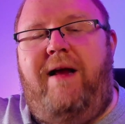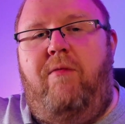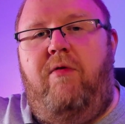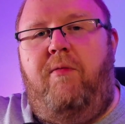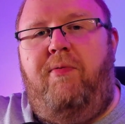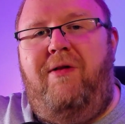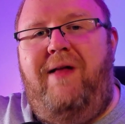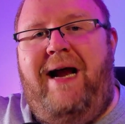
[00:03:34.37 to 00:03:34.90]
what they
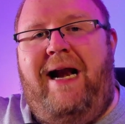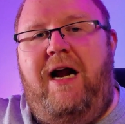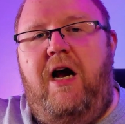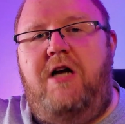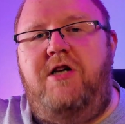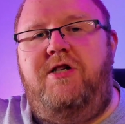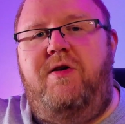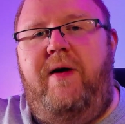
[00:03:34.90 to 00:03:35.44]
were
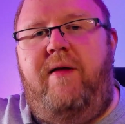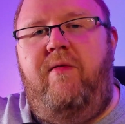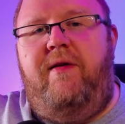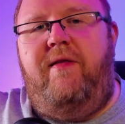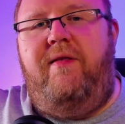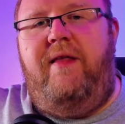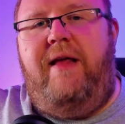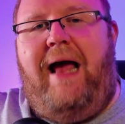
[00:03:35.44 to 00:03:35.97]
planning on doing
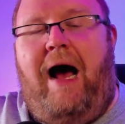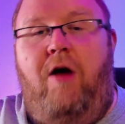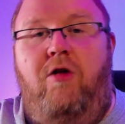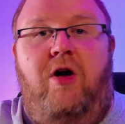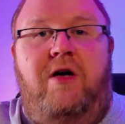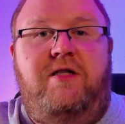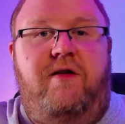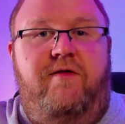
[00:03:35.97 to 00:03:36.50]
with the
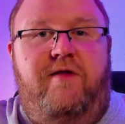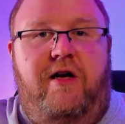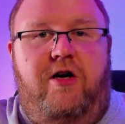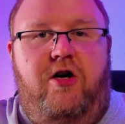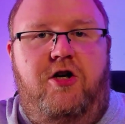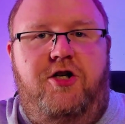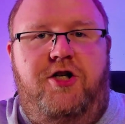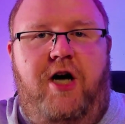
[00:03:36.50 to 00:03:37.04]
Outlaws of
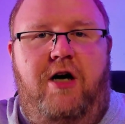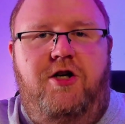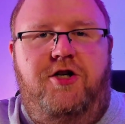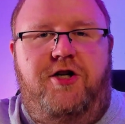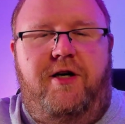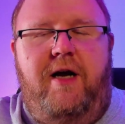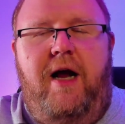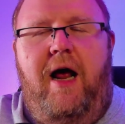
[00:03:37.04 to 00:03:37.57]
Thunder
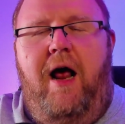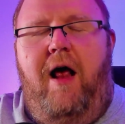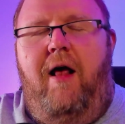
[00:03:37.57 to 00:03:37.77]
Junction.